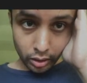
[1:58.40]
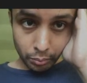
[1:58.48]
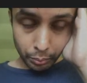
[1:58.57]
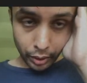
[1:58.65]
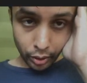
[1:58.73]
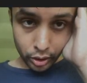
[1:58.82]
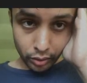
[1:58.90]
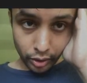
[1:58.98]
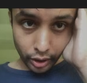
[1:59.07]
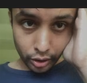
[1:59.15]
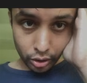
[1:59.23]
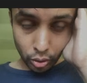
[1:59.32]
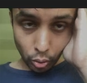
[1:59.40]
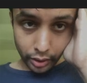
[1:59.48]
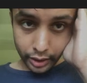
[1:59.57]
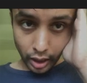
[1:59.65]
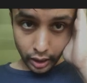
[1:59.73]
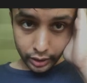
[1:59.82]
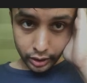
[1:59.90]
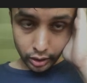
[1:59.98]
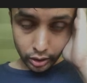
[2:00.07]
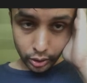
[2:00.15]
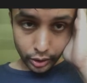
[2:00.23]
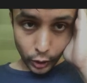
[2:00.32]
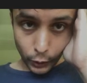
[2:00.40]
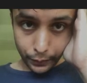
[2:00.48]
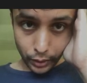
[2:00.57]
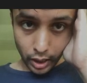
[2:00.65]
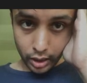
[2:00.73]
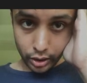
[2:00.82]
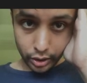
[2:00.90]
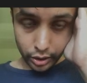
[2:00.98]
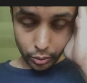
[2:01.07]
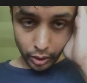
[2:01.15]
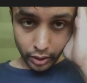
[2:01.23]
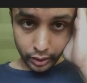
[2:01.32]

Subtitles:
because of the historic idea to encode velocities, right?